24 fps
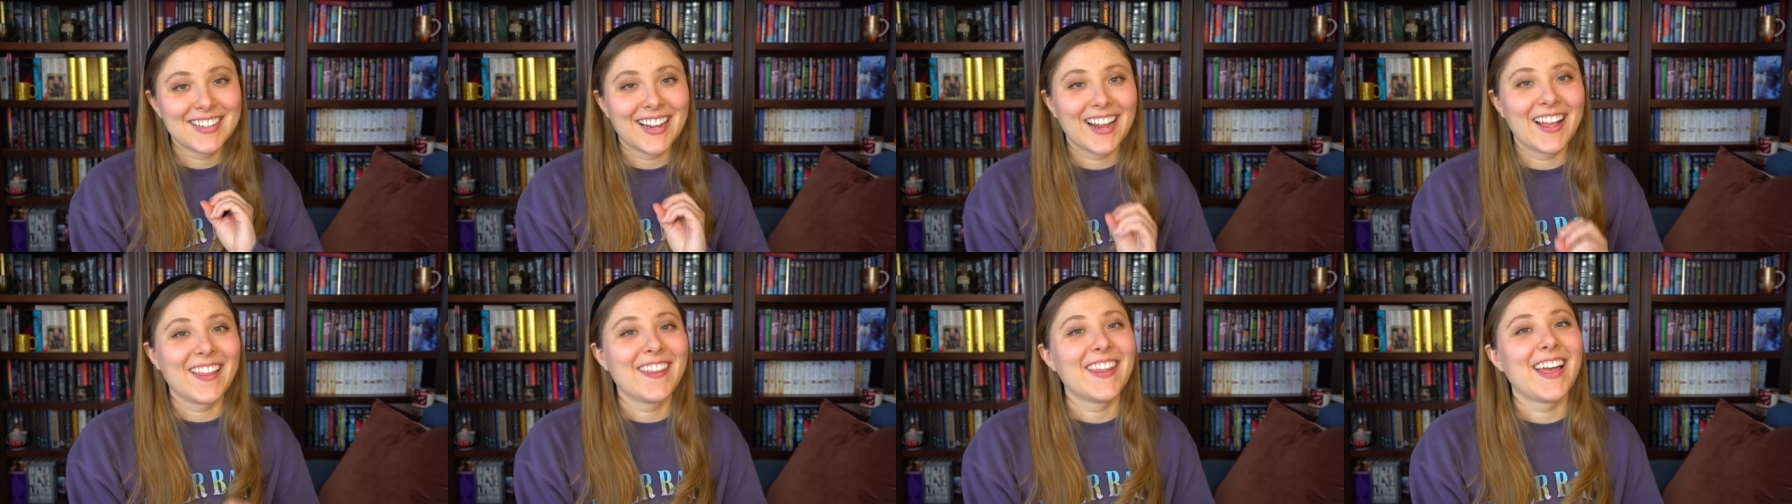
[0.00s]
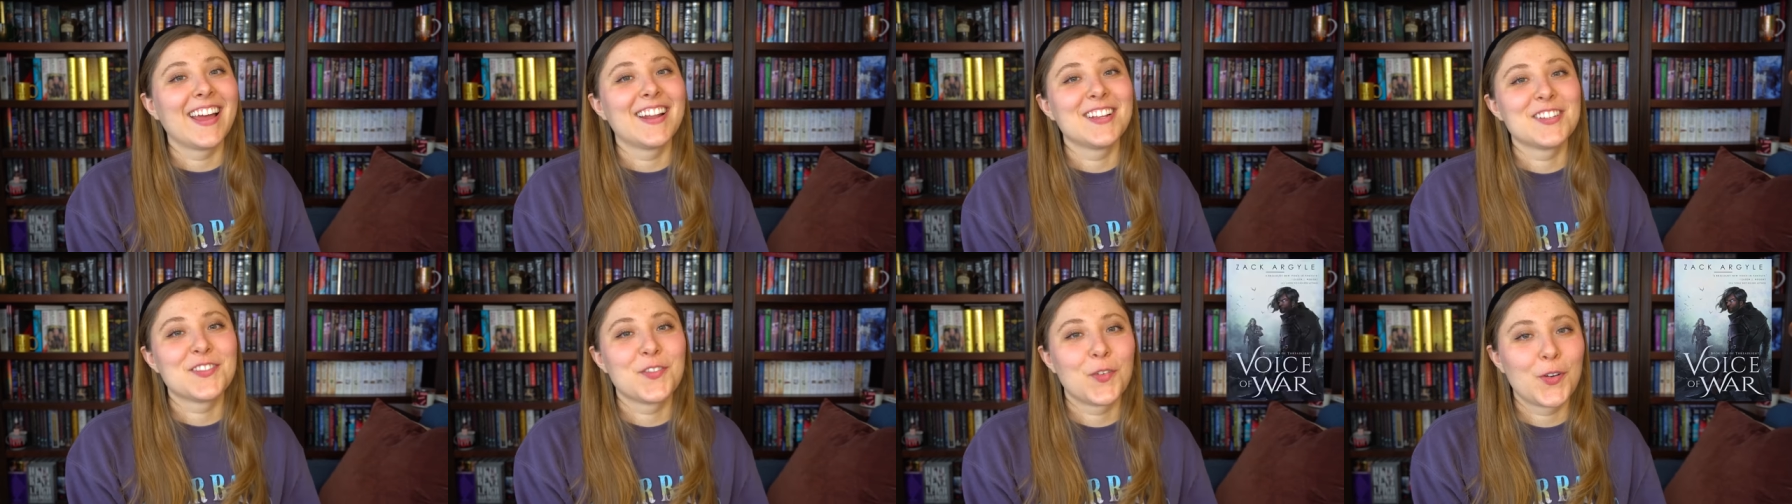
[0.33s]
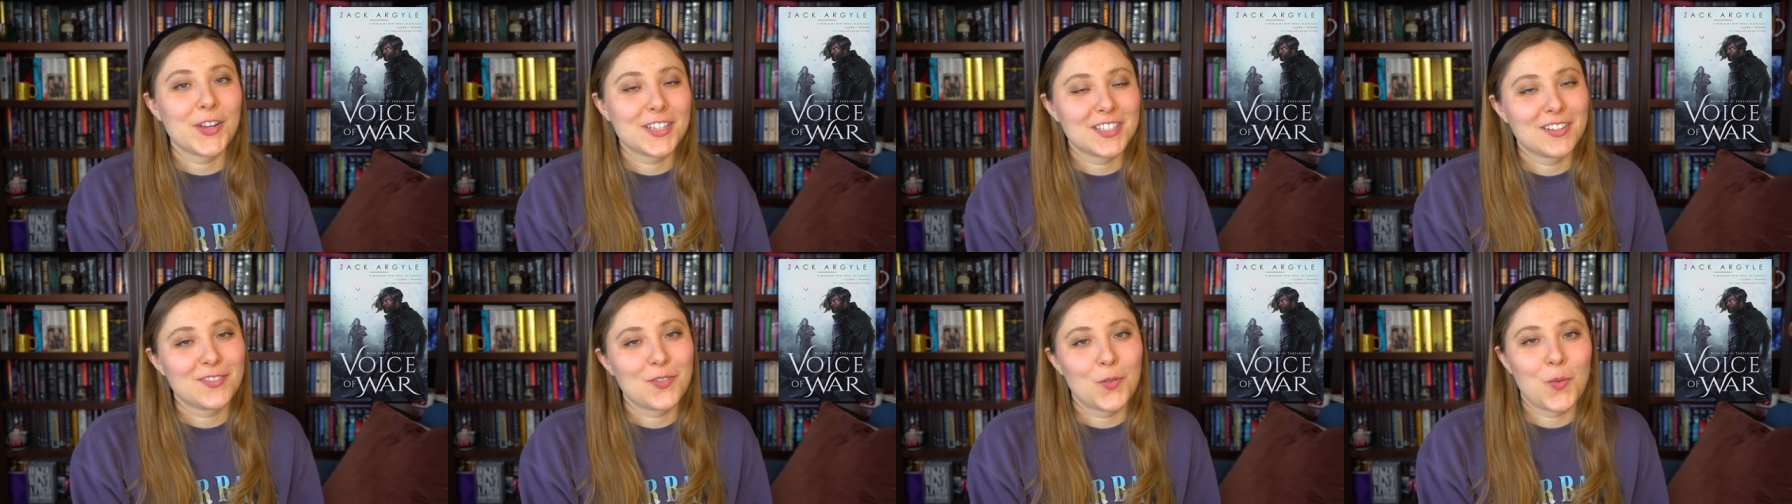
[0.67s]
and that is
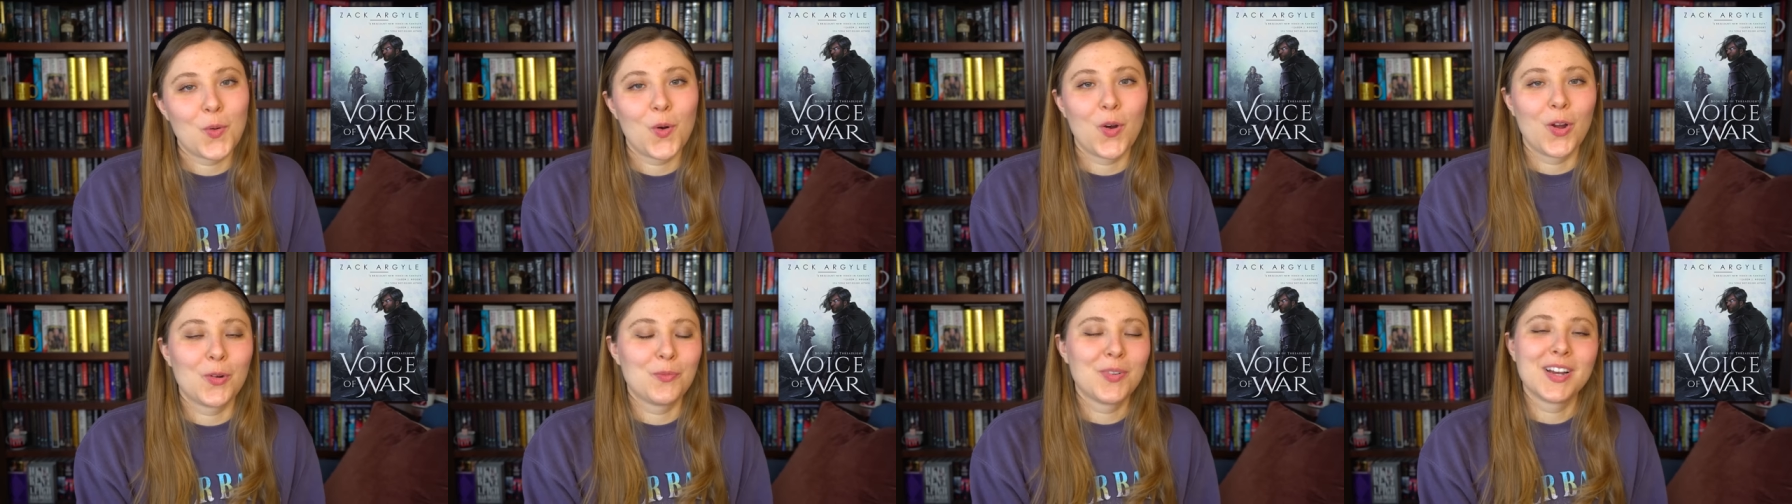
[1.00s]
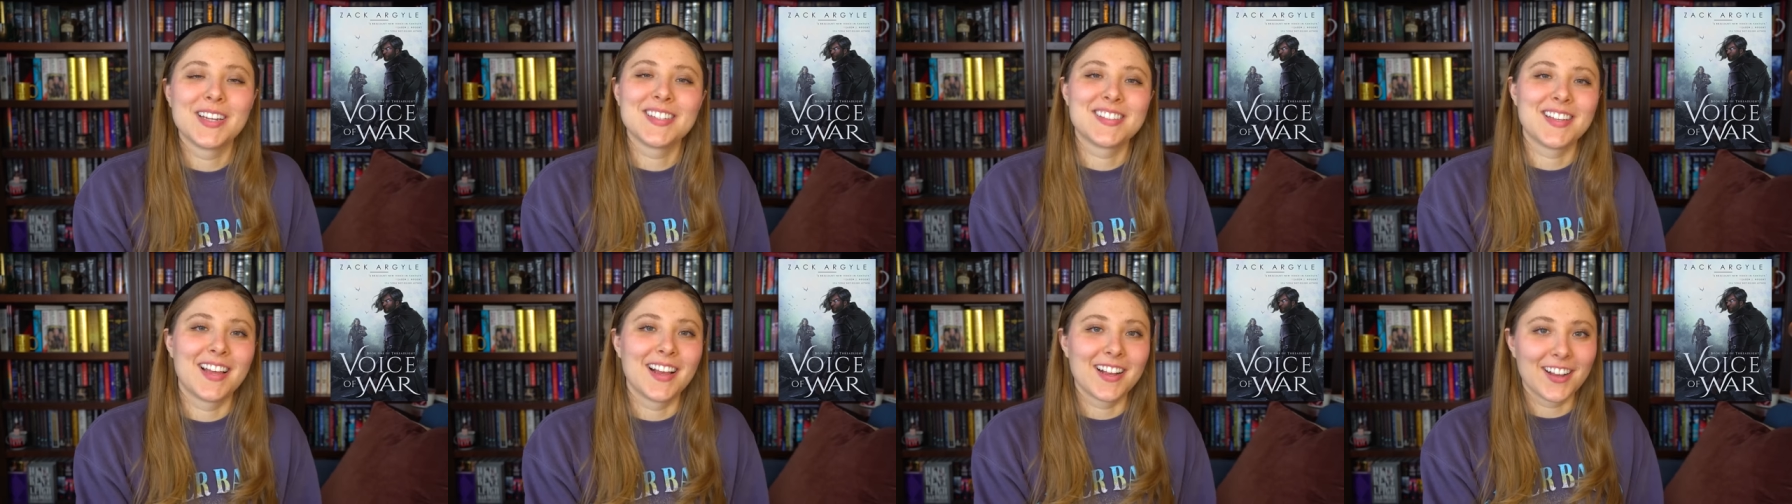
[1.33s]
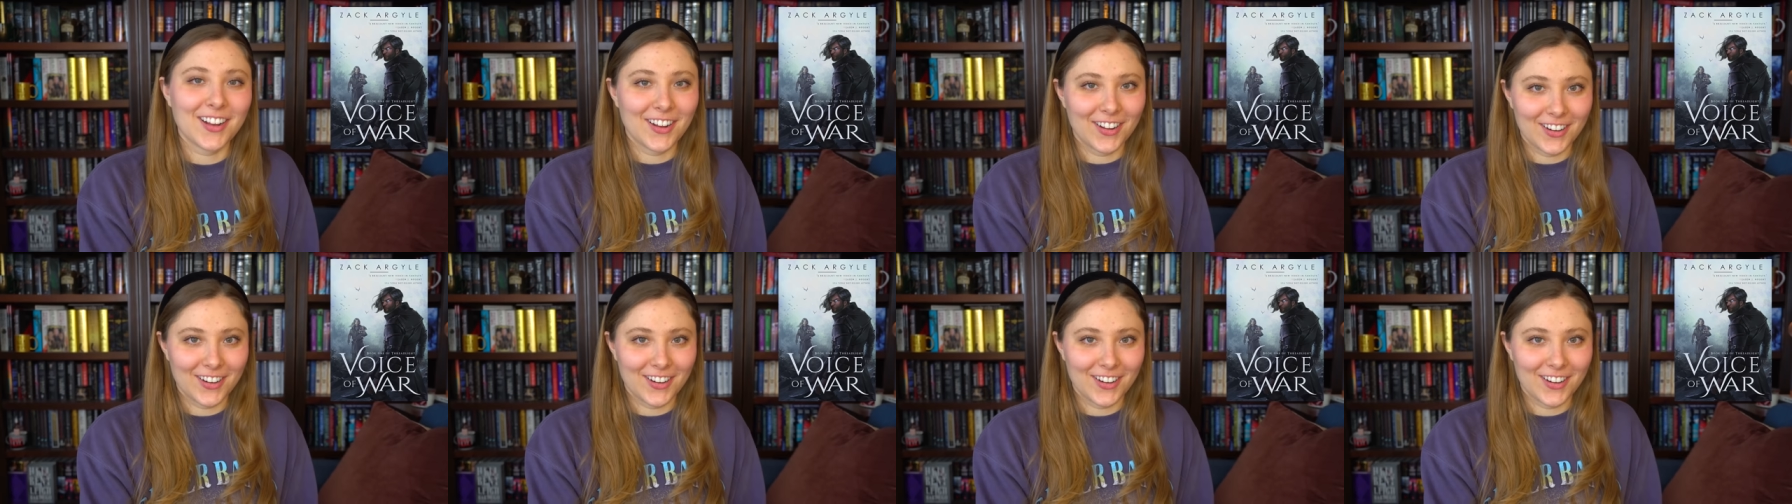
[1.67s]
Voice of War by Zach